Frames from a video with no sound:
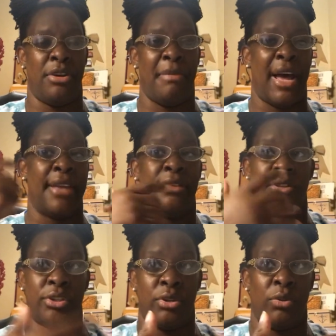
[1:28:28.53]
But that is
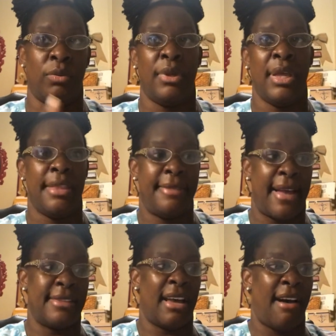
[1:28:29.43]
the best way for you to
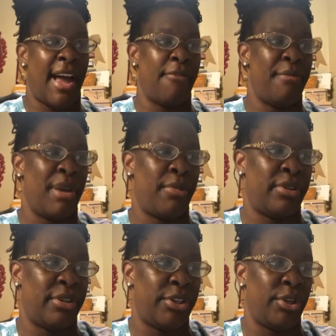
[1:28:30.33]
remember in your
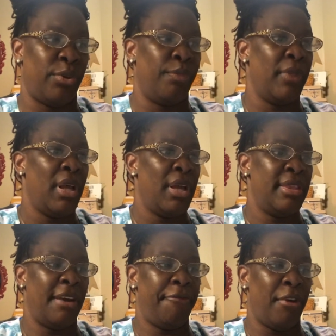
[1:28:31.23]
mind the two.
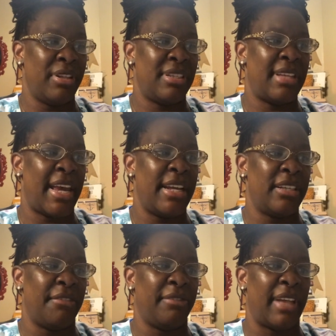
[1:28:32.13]
That's how I
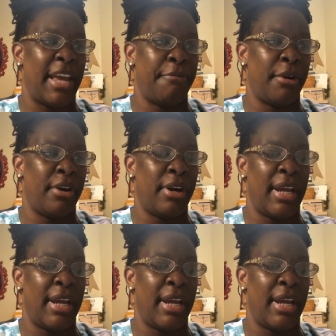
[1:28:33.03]
remember the two.